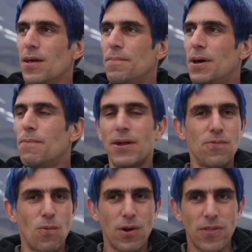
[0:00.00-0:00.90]
But much
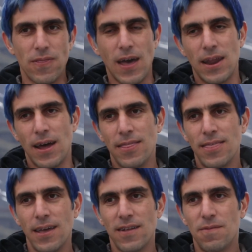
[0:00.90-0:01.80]
more than that, I
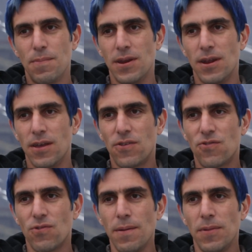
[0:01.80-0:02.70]
think it's been an
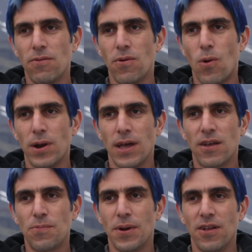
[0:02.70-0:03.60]
extremely rewarding
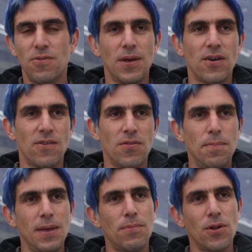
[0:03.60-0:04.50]
experience because of the
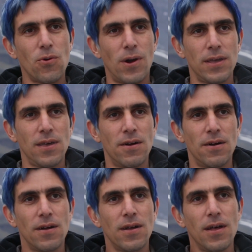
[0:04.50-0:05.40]
people who are
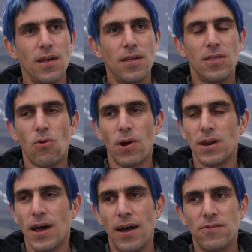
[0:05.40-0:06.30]
here. The
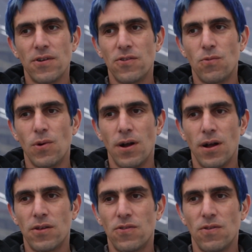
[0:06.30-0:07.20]
organizers were